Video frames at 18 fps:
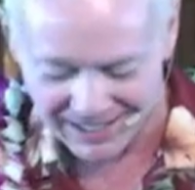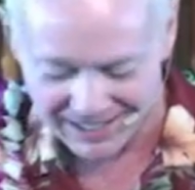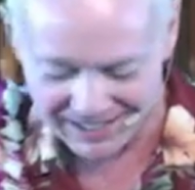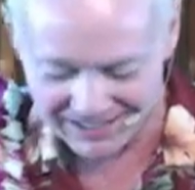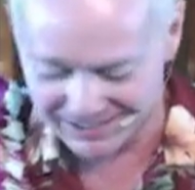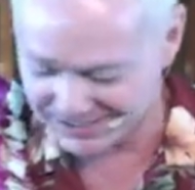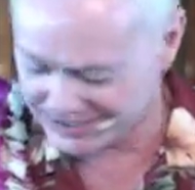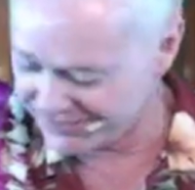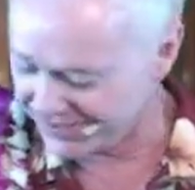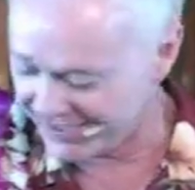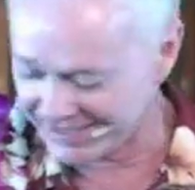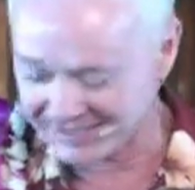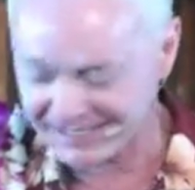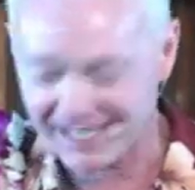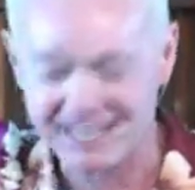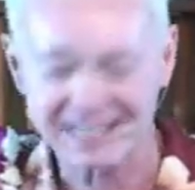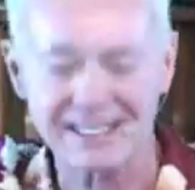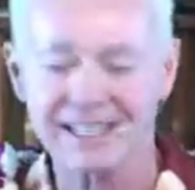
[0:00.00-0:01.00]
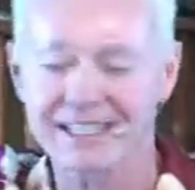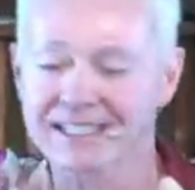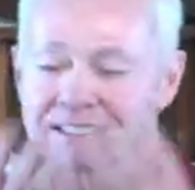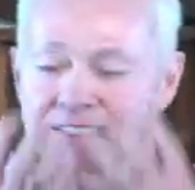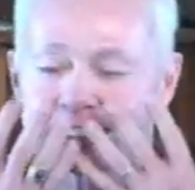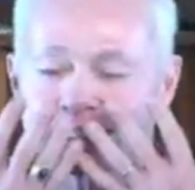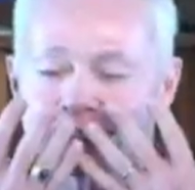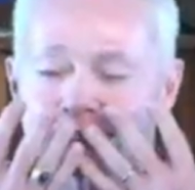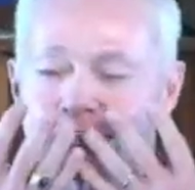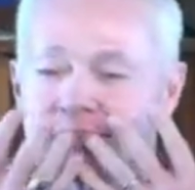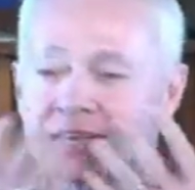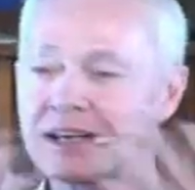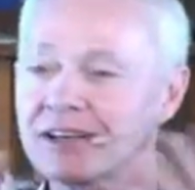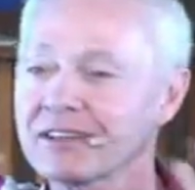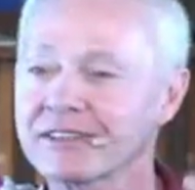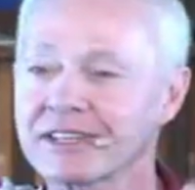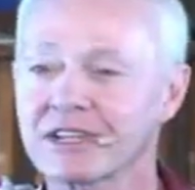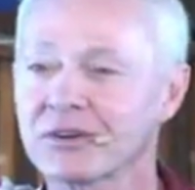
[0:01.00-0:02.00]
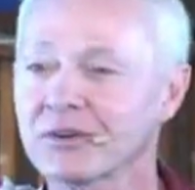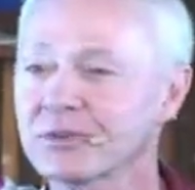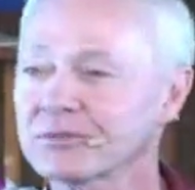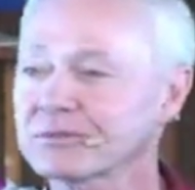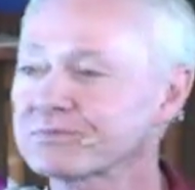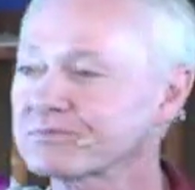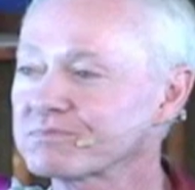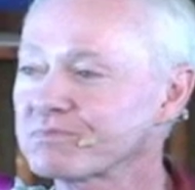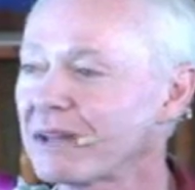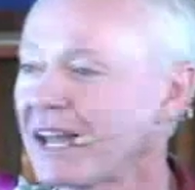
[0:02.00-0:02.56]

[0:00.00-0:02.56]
and it's fantastic. I can smell the old